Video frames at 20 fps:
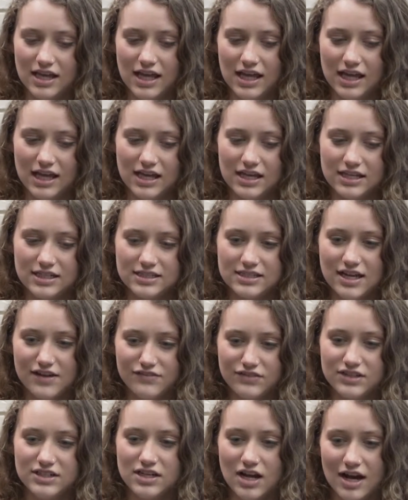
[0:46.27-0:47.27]
And
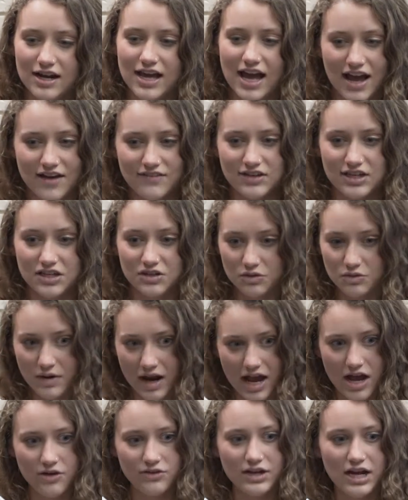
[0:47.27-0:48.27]
definitely not having it
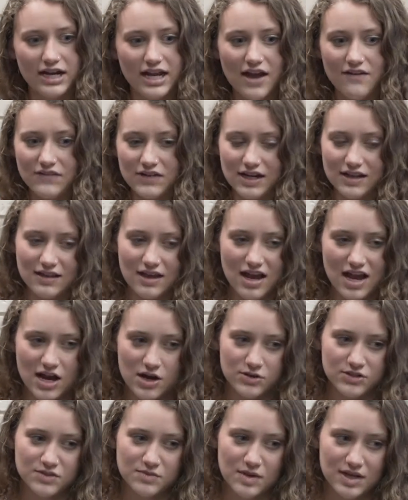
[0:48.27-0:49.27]
around, not having it in the
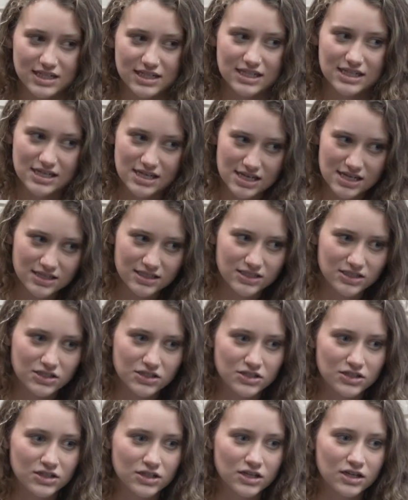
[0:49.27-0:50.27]
house, made it
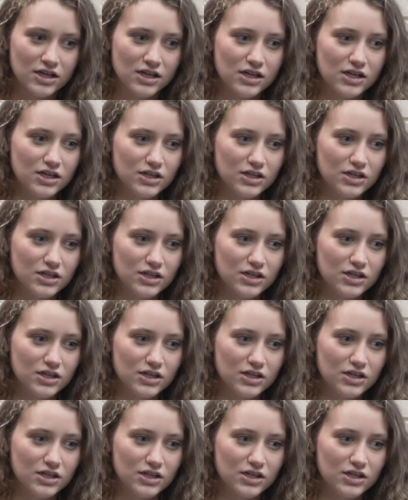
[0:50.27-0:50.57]
easier